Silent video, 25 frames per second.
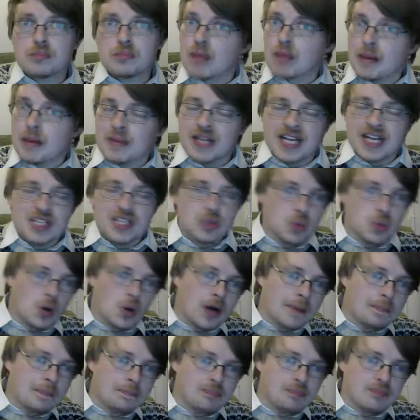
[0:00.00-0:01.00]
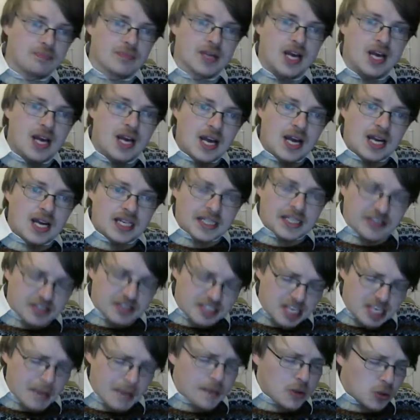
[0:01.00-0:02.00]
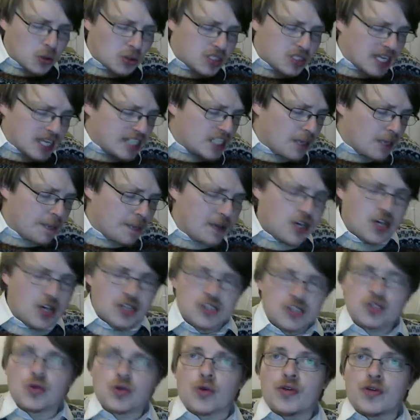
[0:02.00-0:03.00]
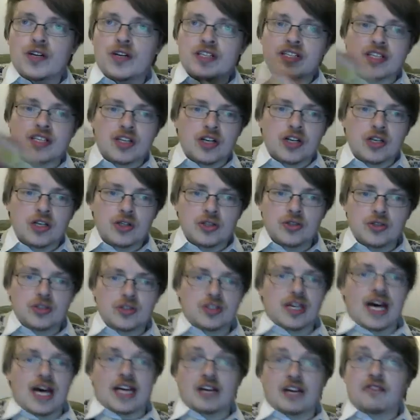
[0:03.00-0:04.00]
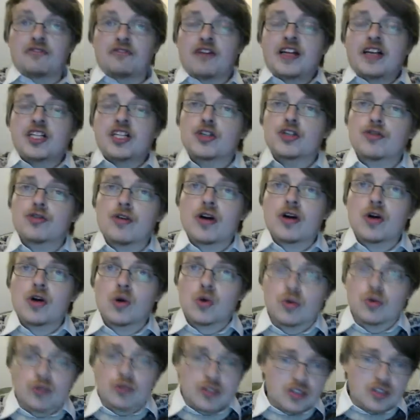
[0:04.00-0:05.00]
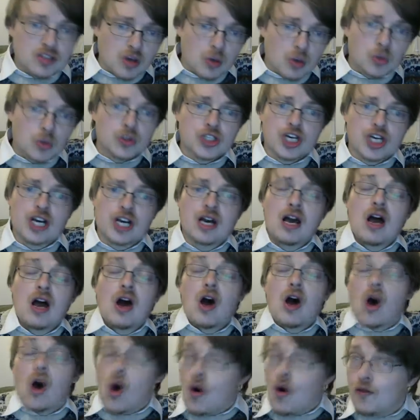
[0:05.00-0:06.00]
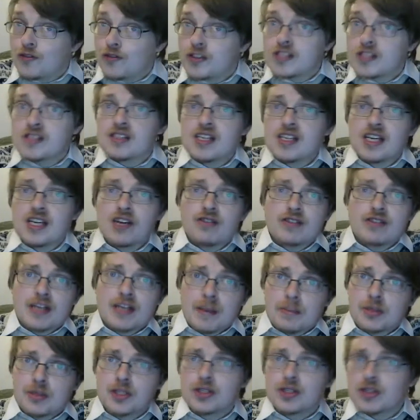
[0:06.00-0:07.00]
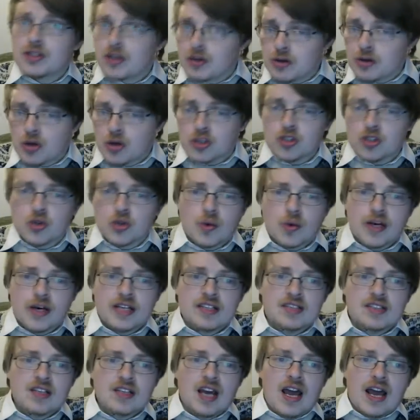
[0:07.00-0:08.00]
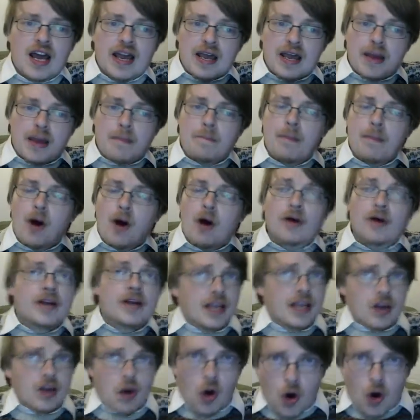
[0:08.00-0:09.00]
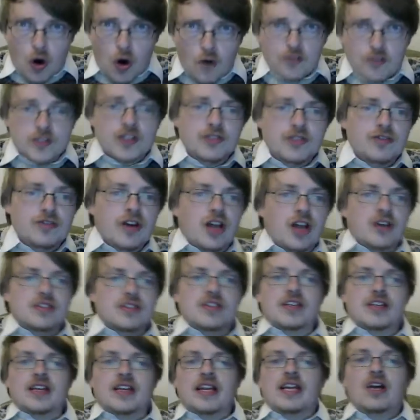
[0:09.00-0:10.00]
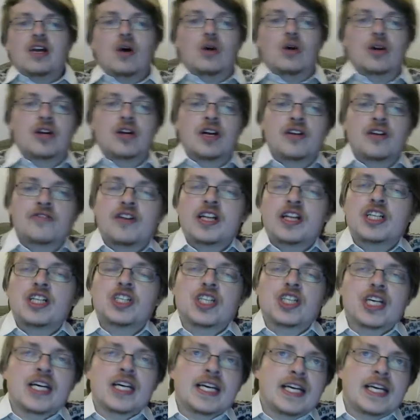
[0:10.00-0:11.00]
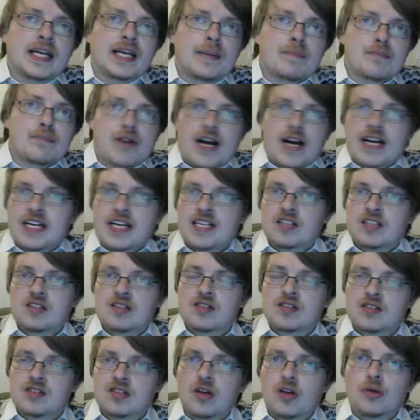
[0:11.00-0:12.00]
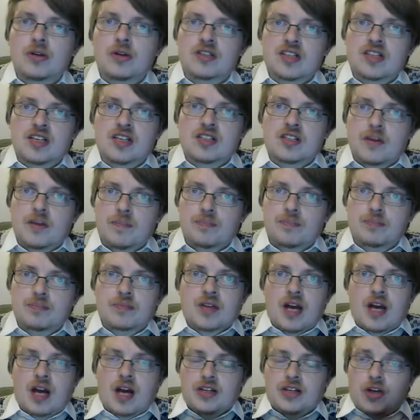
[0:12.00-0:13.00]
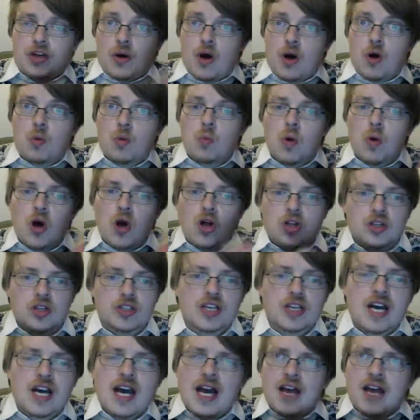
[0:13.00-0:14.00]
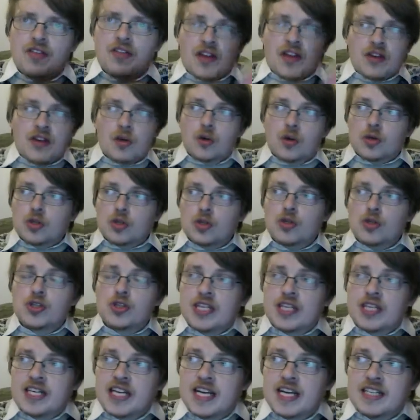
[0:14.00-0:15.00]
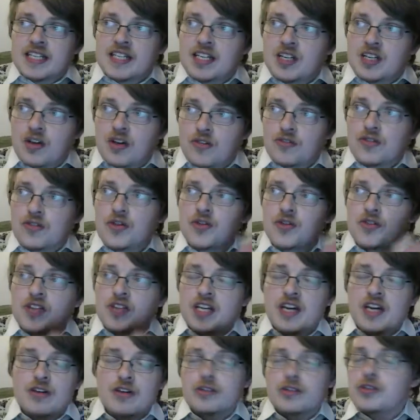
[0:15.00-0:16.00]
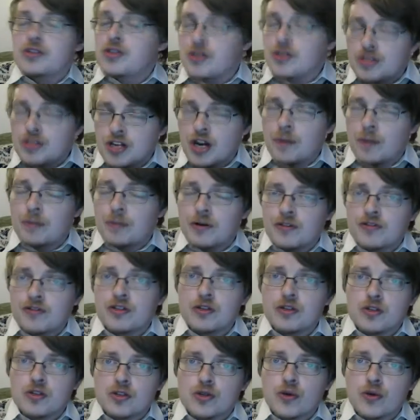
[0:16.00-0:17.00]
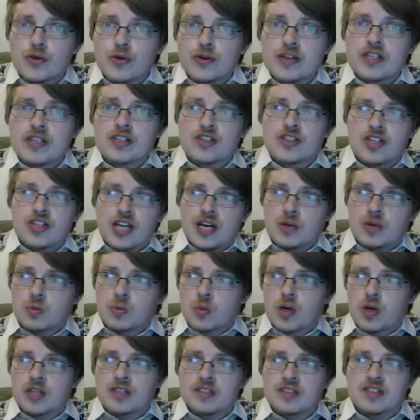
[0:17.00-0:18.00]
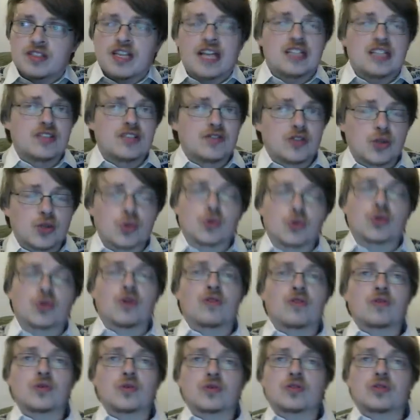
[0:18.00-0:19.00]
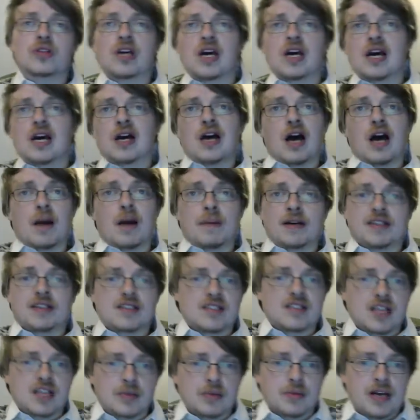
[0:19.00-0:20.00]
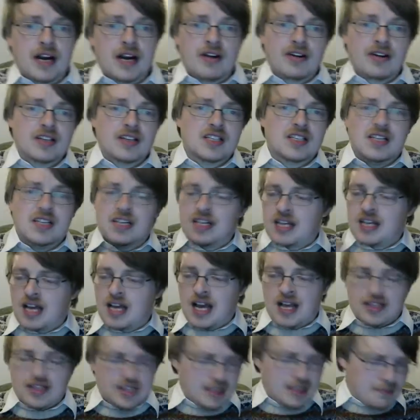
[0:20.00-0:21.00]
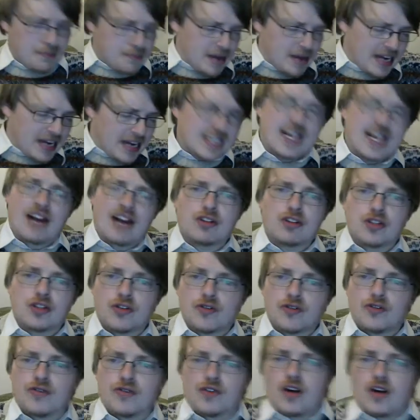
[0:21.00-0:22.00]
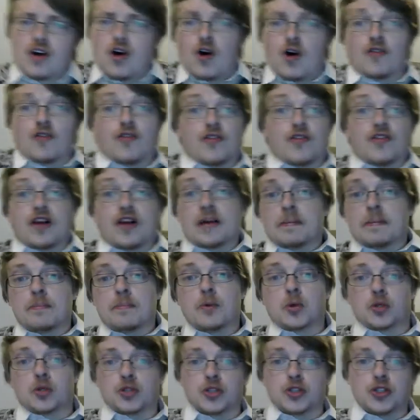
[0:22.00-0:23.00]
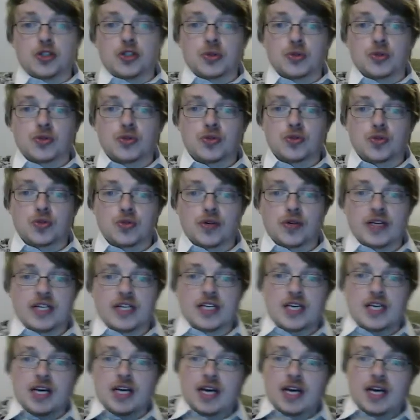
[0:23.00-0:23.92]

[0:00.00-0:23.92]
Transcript: maybe that's why. Now, the typical setup in her stories includes an adventurer or a soldier, often seeking redemption, though not always, embarking, often reluctantly, on an adventure in Brackett's solar system, you know, her world. They're not usually connected. A few of the heroes do turn up in a few stories. She had one set of short novels about the same character. The main character of a fairly important short story